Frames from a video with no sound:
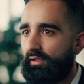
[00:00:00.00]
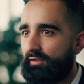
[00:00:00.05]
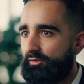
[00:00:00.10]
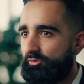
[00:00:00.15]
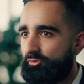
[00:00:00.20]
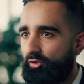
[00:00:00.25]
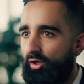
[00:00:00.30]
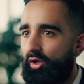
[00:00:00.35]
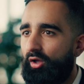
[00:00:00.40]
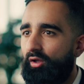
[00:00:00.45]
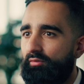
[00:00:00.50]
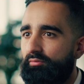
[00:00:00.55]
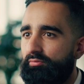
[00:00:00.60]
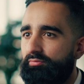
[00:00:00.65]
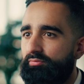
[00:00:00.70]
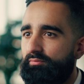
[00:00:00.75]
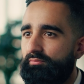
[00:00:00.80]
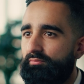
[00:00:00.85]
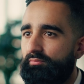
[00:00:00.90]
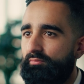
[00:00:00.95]
can solve
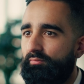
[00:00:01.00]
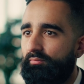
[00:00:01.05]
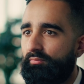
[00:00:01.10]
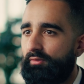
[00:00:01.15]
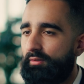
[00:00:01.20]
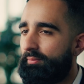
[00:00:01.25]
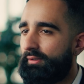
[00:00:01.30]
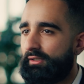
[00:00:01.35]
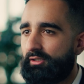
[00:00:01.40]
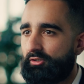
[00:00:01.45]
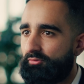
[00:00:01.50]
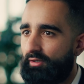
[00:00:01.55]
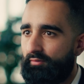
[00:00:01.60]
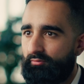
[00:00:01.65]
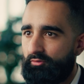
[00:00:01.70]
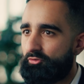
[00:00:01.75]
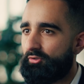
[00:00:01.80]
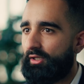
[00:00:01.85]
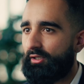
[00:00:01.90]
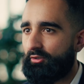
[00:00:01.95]
the biggest
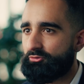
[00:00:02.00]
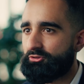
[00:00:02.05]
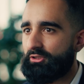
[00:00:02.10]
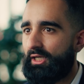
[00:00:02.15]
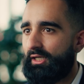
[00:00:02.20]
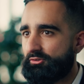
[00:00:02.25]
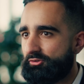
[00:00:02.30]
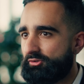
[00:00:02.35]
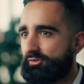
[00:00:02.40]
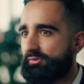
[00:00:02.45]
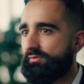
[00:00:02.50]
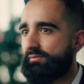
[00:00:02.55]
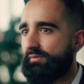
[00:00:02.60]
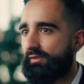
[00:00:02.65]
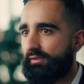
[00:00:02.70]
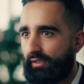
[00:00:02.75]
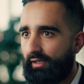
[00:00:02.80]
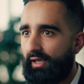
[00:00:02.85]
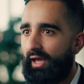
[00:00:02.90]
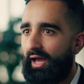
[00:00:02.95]
revenue cycle challenges
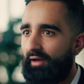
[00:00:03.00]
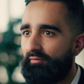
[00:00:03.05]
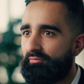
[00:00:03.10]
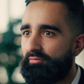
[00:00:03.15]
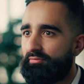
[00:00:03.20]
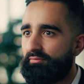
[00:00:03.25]
that they have.